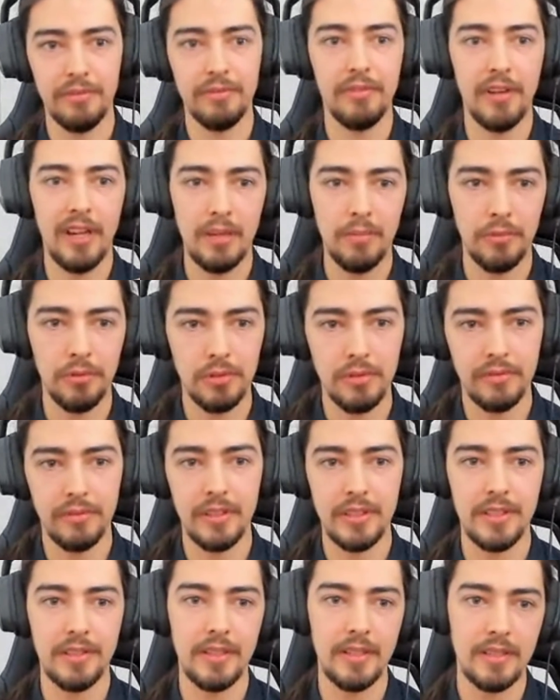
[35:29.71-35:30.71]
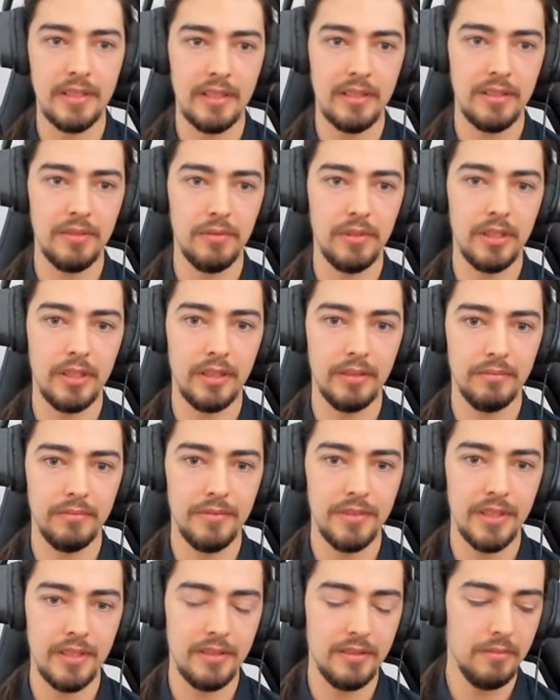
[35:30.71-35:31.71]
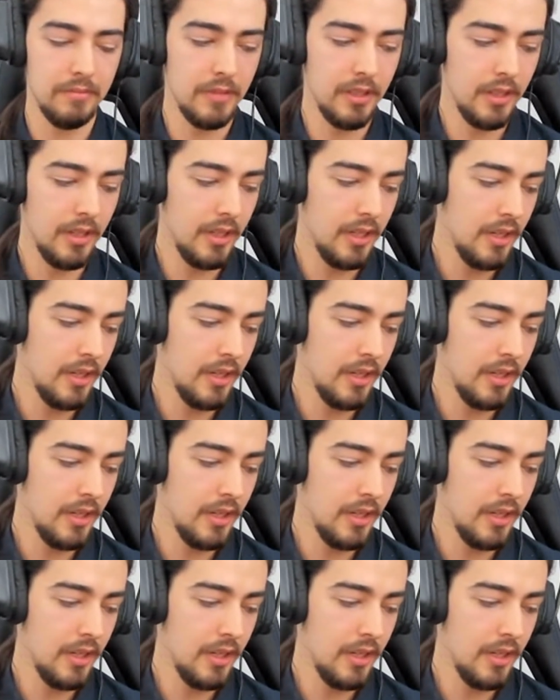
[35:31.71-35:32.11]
frame all of these things into our system.